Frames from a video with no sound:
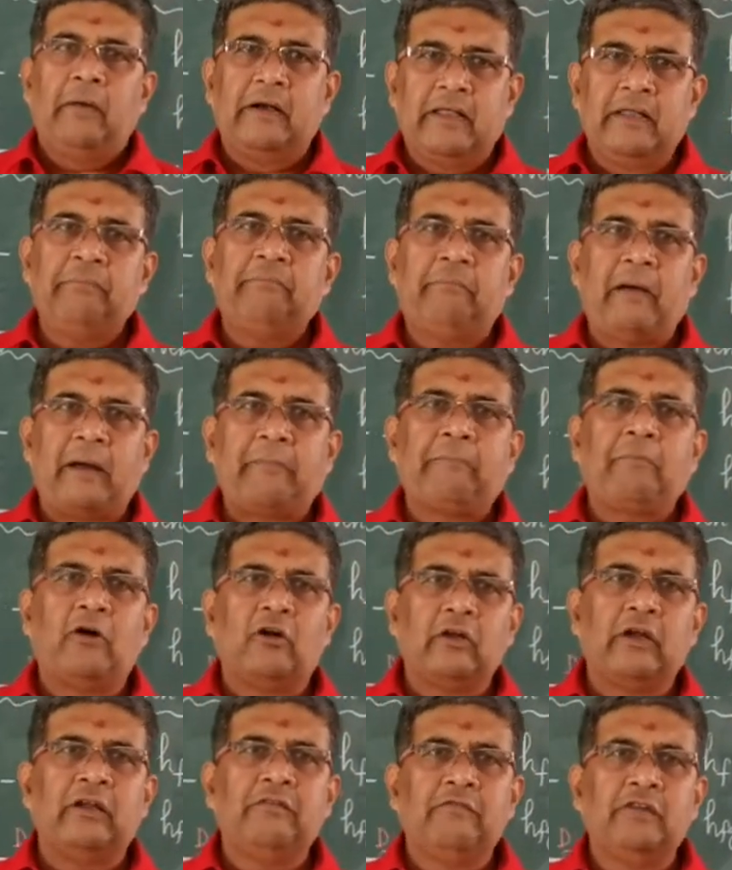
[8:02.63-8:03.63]
But in
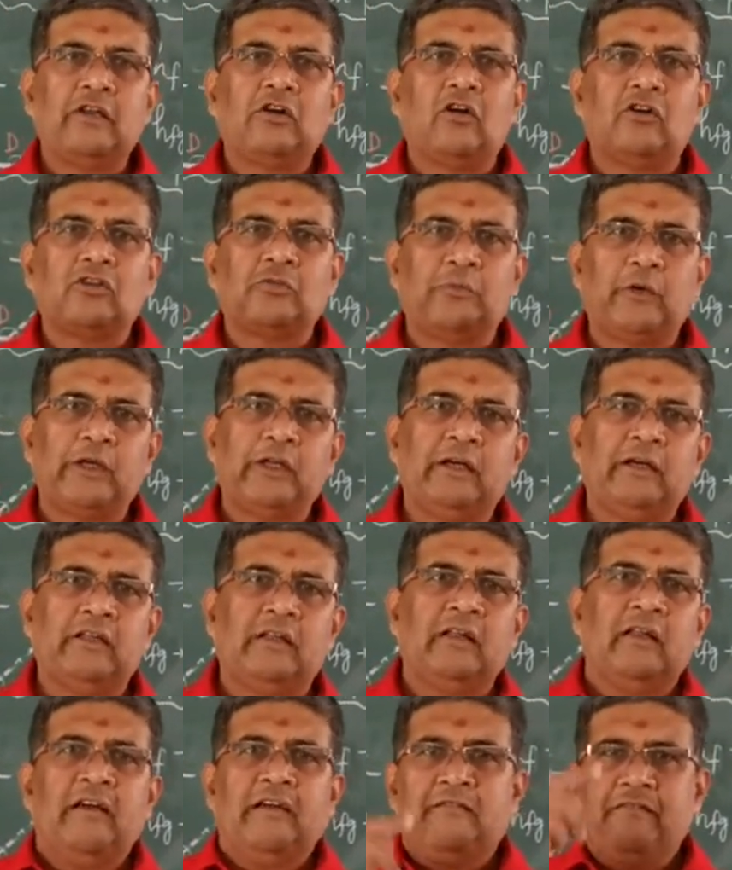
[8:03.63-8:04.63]
Babcock and Wilcox
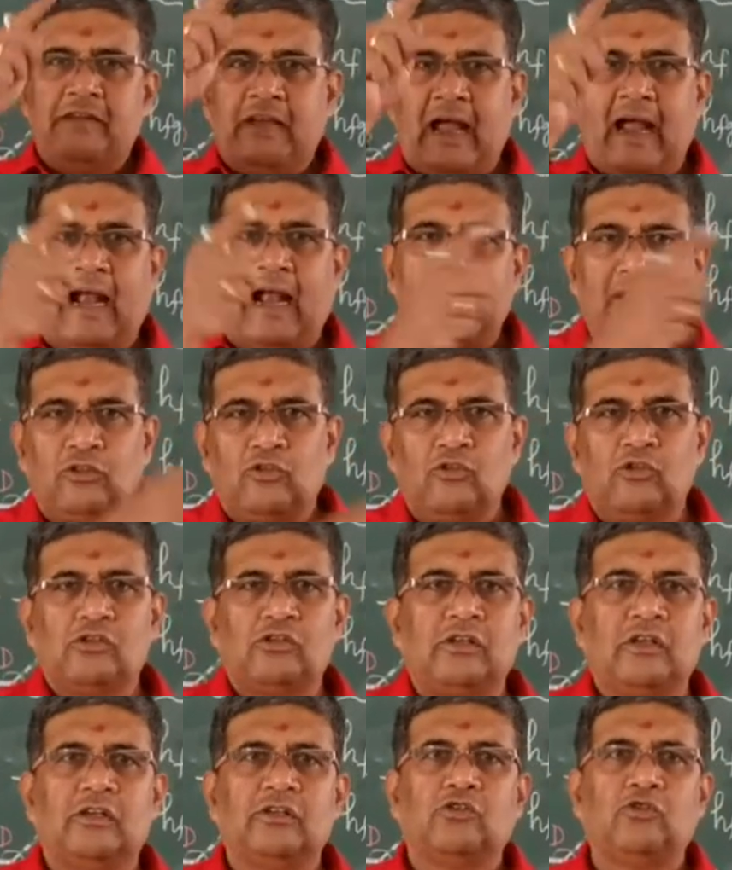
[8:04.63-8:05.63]
boiler, we had those
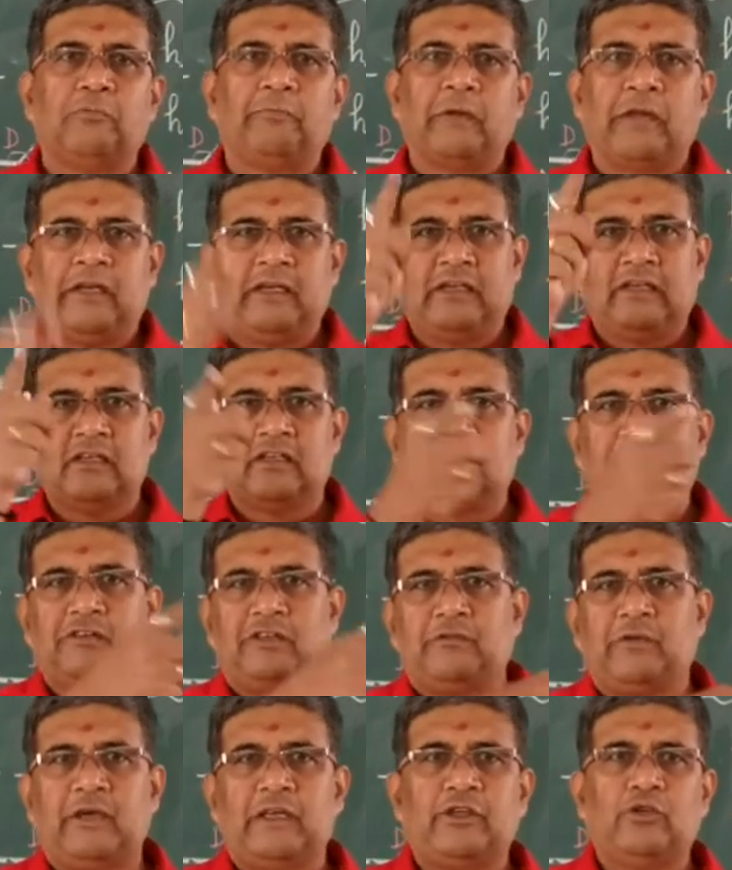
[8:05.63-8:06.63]
superheaters
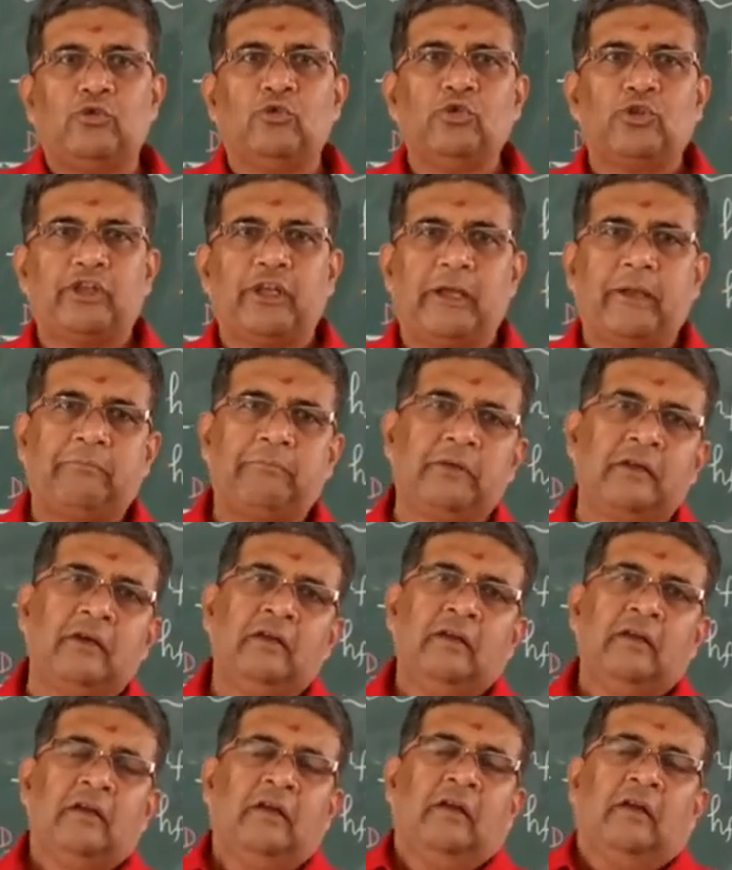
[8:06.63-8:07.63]
which were U-shaped.